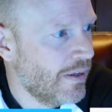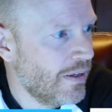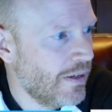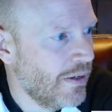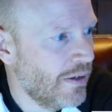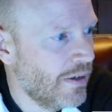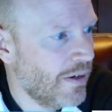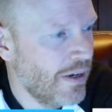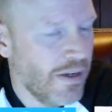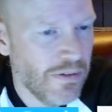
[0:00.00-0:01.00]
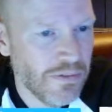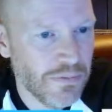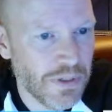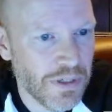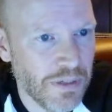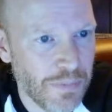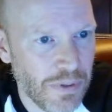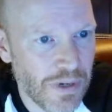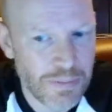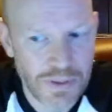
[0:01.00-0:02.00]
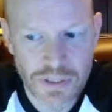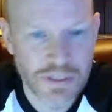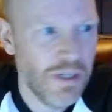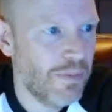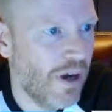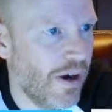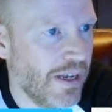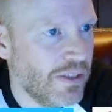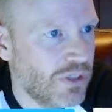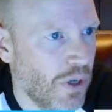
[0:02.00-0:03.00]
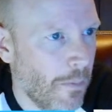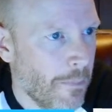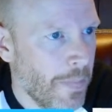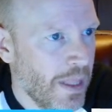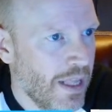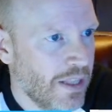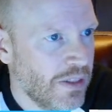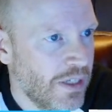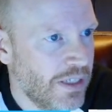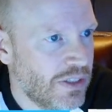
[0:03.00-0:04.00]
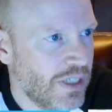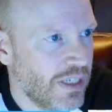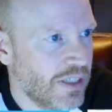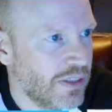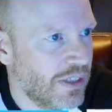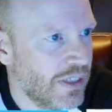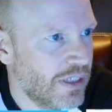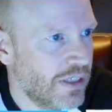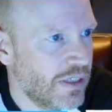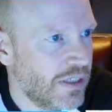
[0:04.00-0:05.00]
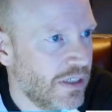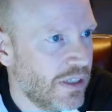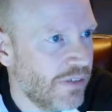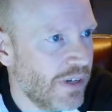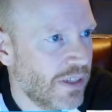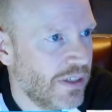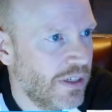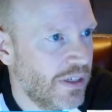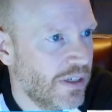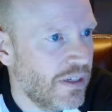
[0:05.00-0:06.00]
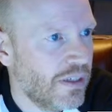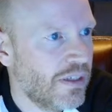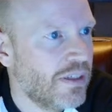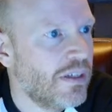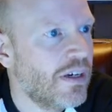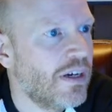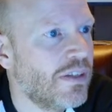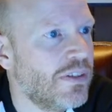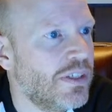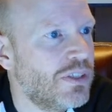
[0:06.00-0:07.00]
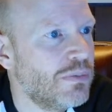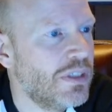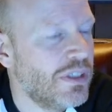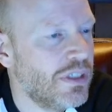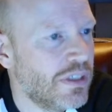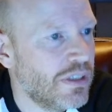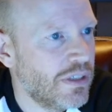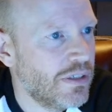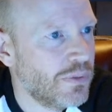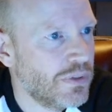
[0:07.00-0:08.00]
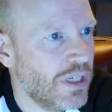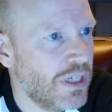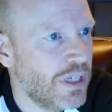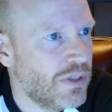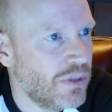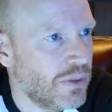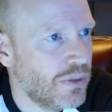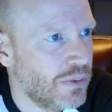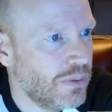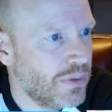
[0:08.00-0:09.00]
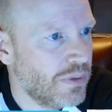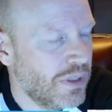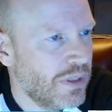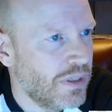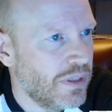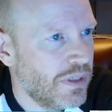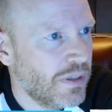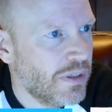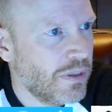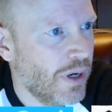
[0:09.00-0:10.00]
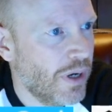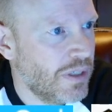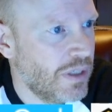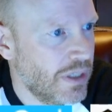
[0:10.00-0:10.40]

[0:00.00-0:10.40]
And all right, we're going to be wrapping this up. All right, so let's take a look. If I click on this one here, it will take me to the part in the